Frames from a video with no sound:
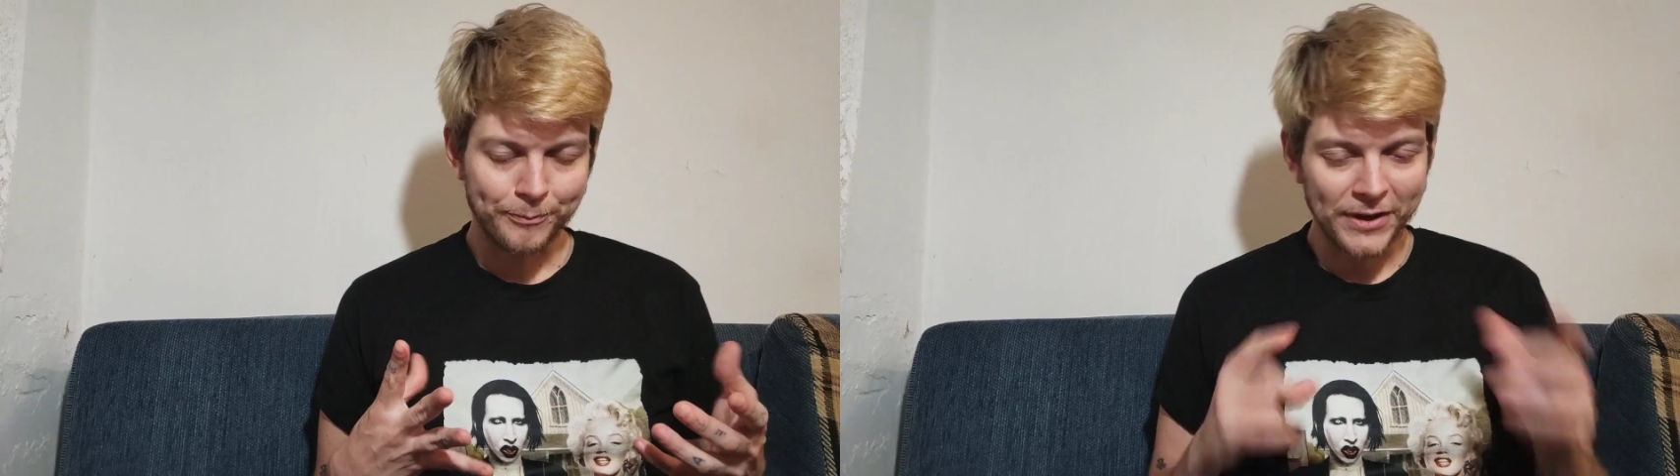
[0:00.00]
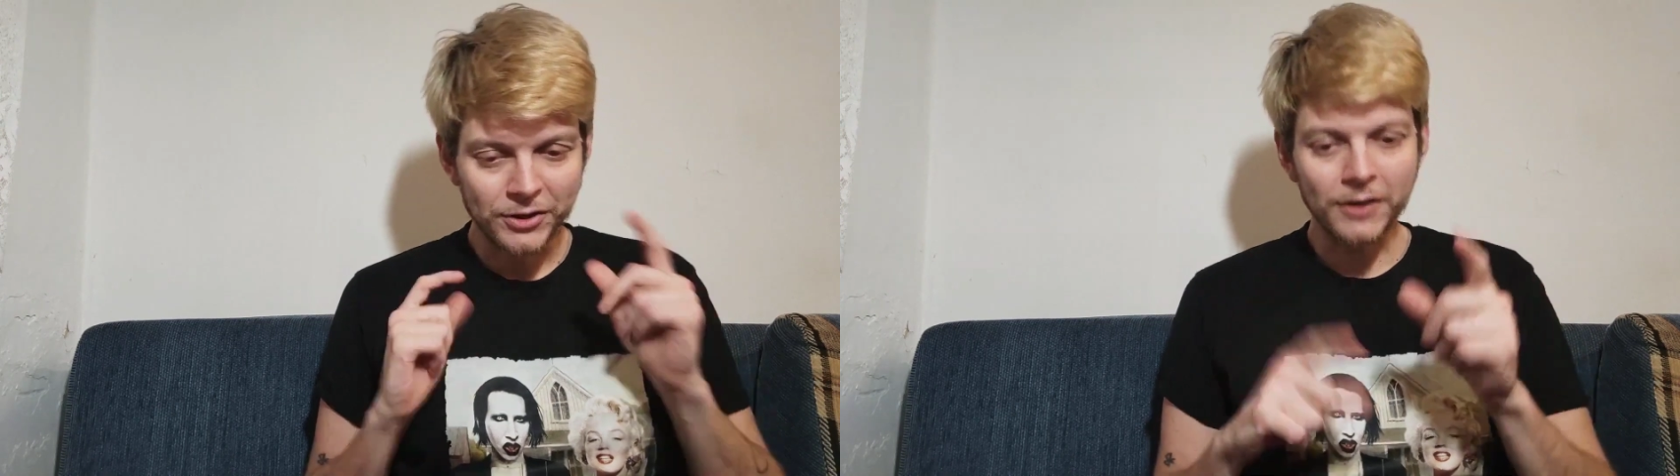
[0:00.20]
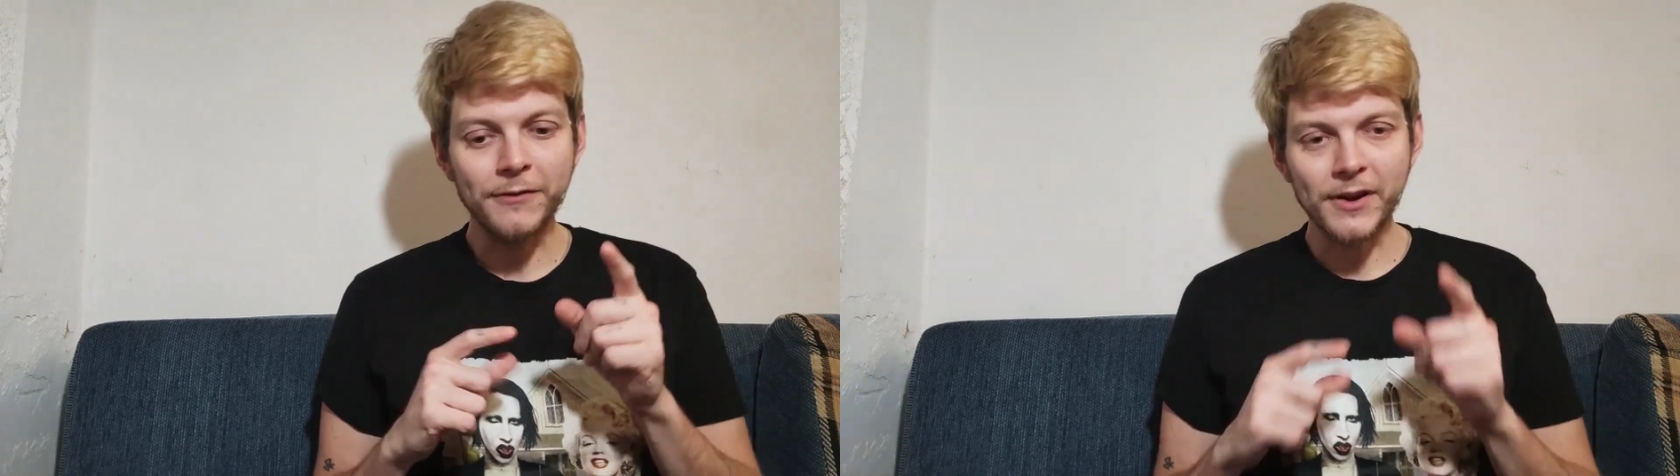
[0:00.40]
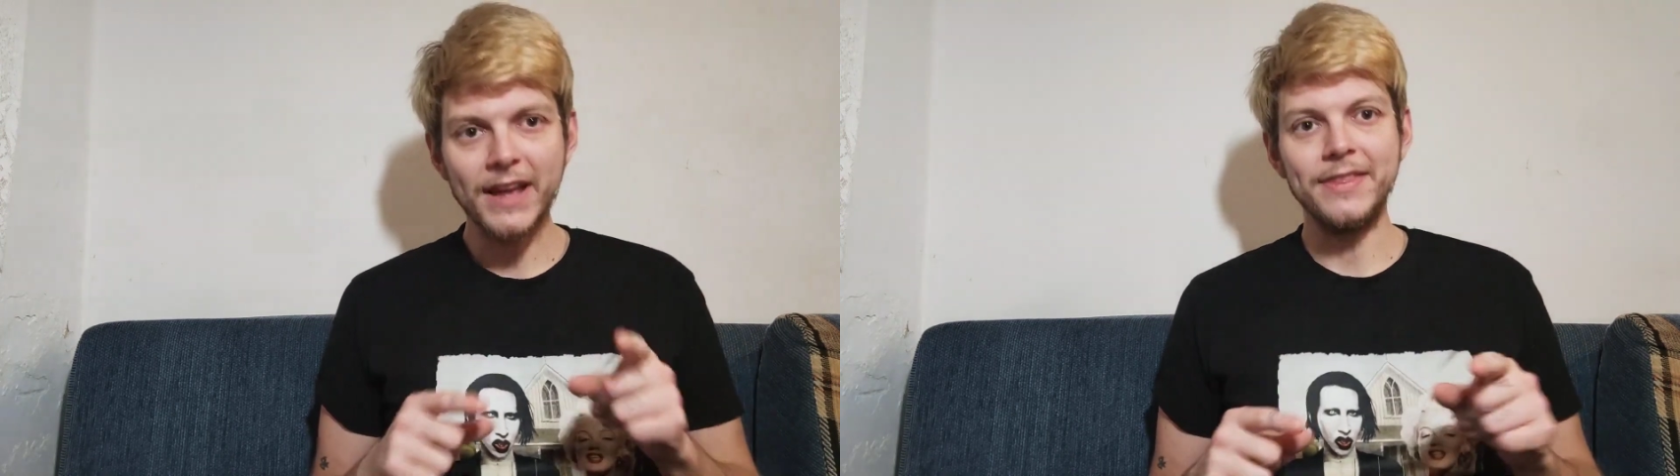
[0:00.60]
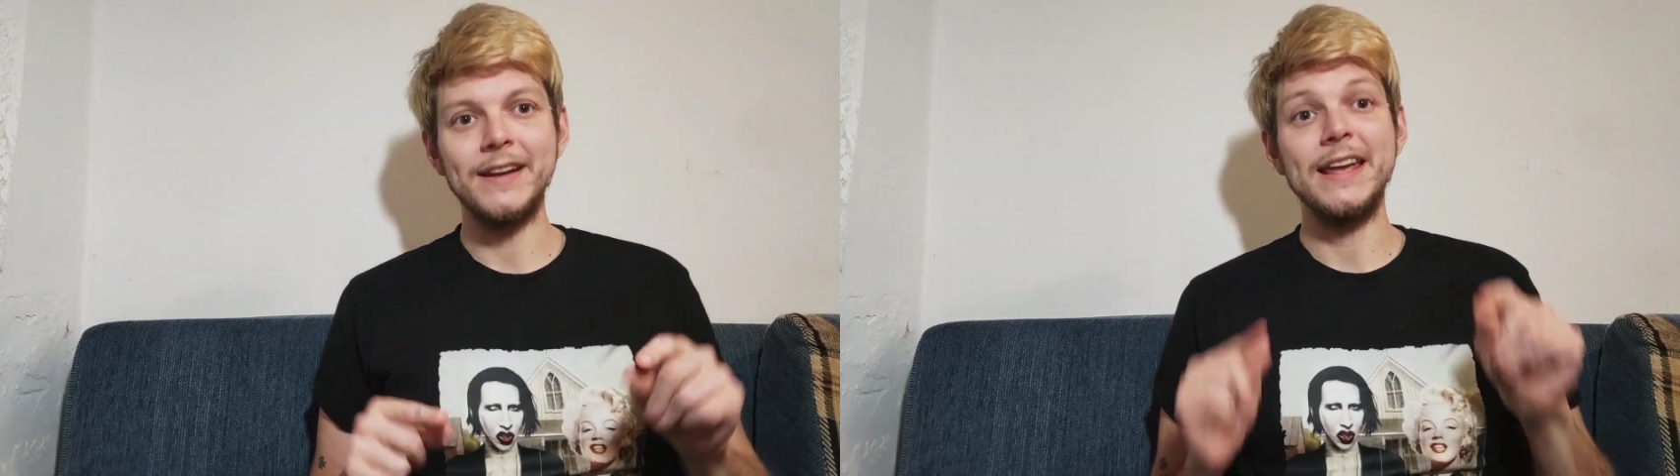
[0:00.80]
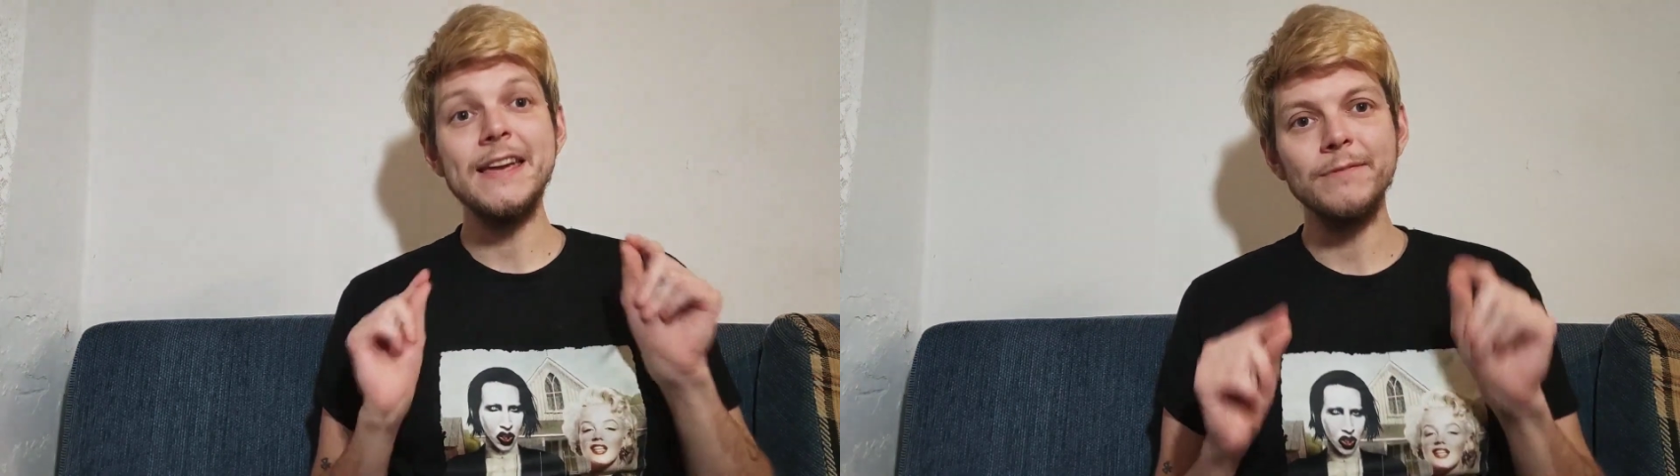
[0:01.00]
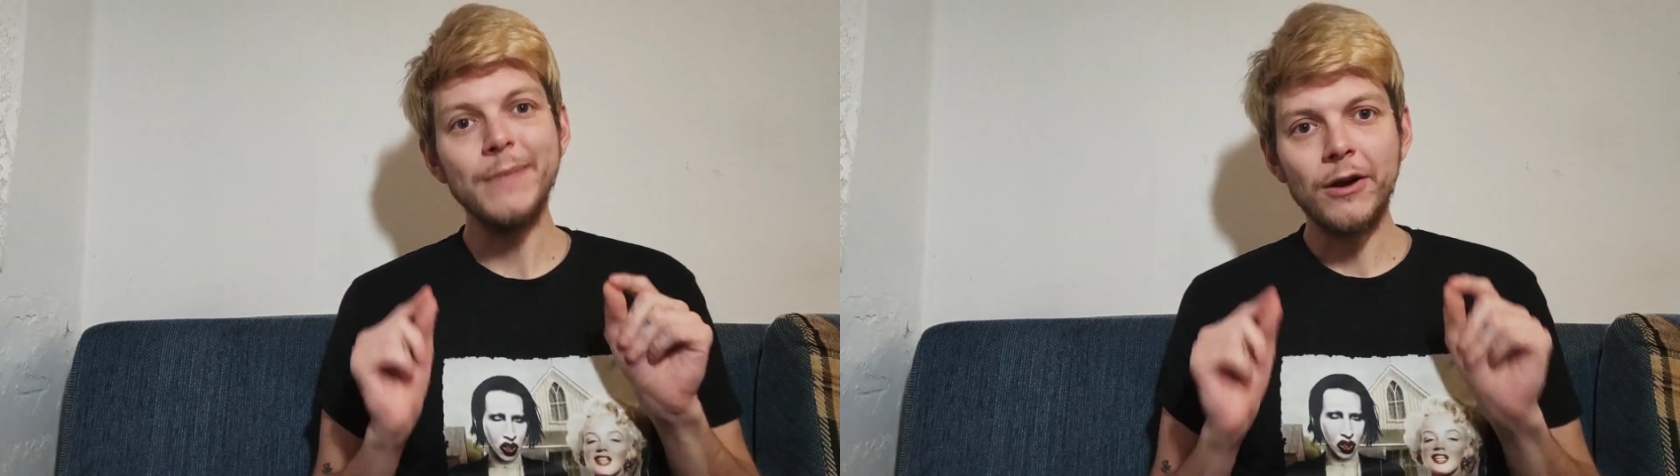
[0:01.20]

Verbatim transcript: But don't forget that even